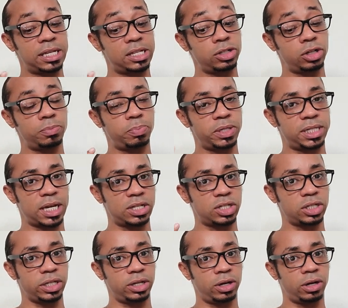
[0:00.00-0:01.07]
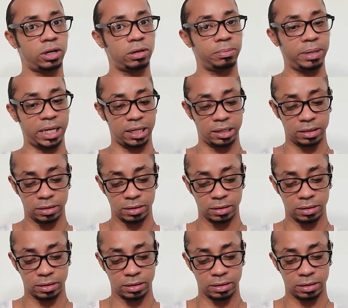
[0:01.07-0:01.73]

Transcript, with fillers: This could potentially hurt me.